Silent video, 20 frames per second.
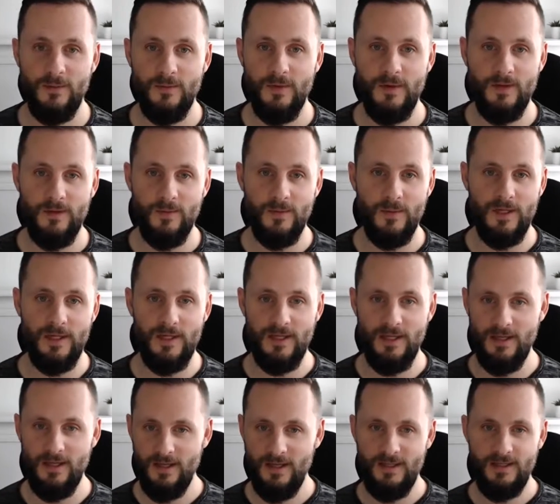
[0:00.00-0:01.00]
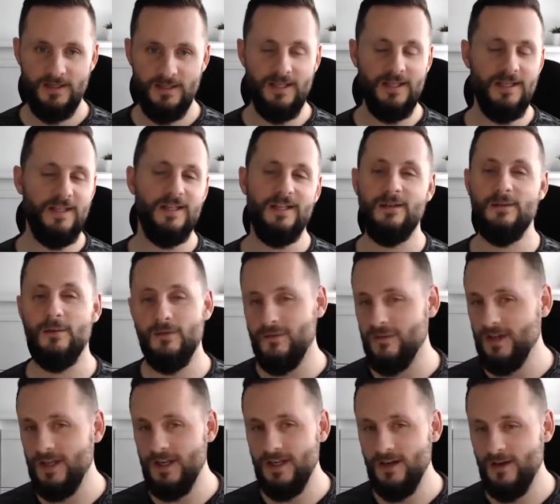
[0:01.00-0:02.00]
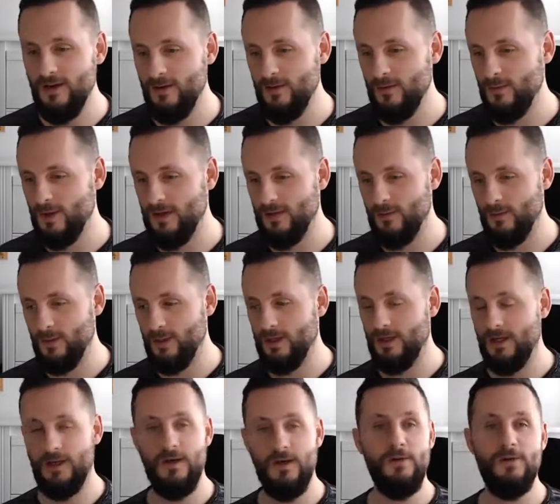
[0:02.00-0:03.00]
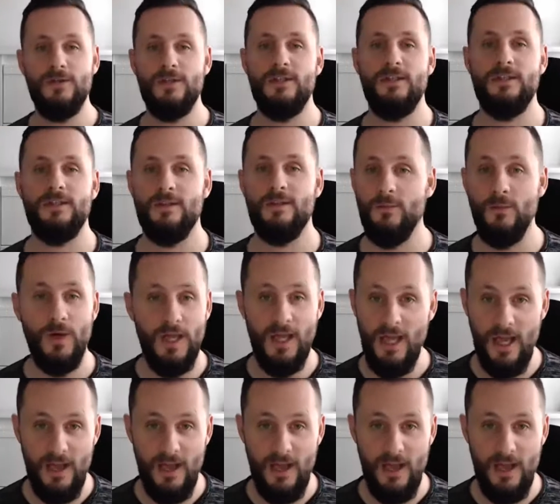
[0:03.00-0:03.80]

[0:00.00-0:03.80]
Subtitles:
whether we're sending them a video, whether we're coaching someone,